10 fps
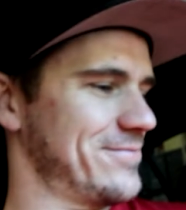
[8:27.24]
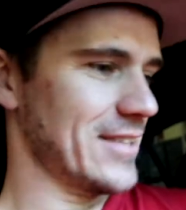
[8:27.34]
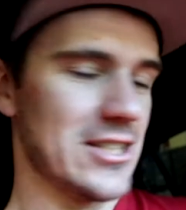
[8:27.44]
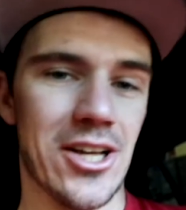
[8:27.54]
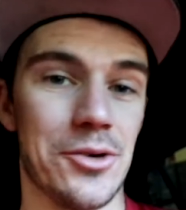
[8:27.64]

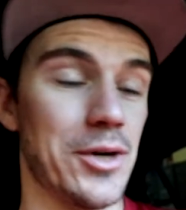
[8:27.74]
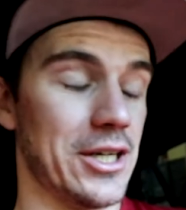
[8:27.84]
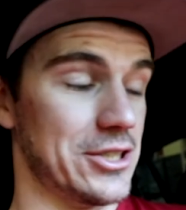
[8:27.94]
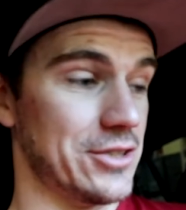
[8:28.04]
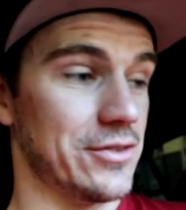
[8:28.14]
It's a lot of
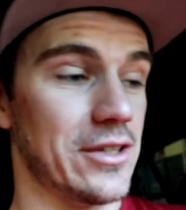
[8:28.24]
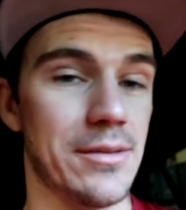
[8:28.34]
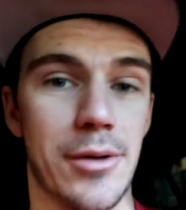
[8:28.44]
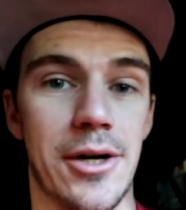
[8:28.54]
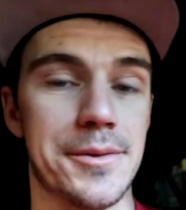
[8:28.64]
work just for
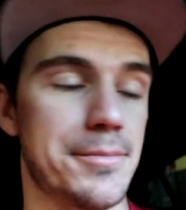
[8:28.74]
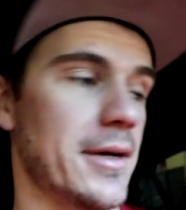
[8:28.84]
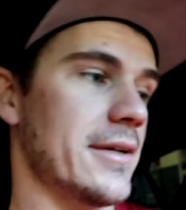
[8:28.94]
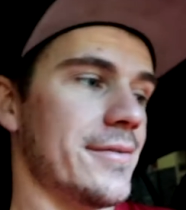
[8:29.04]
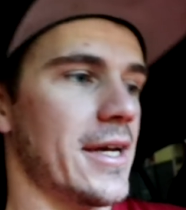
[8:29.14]
bulbs,
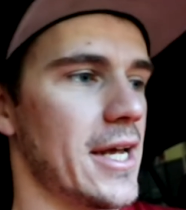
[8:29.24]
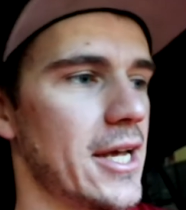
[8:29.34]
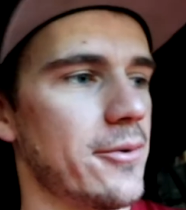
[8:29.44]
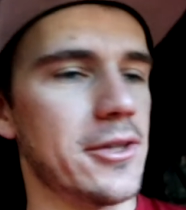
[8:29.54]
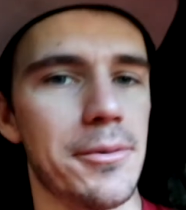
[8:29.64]
but
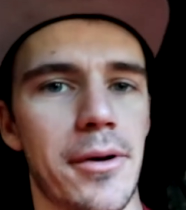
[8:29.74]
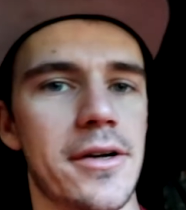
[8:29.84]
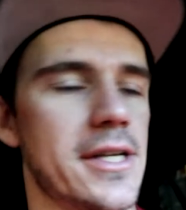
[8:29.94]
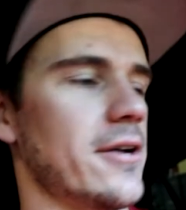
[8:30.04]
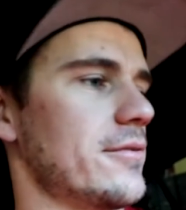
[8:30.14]
when they're
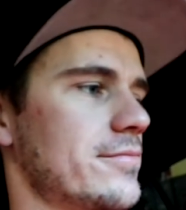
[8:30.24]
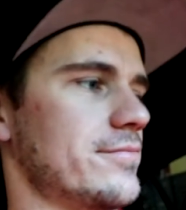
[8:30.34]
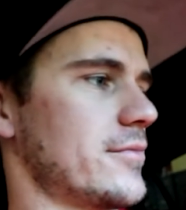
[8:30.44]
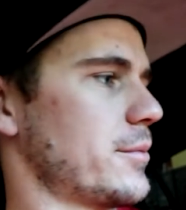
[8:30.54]
burnt out, I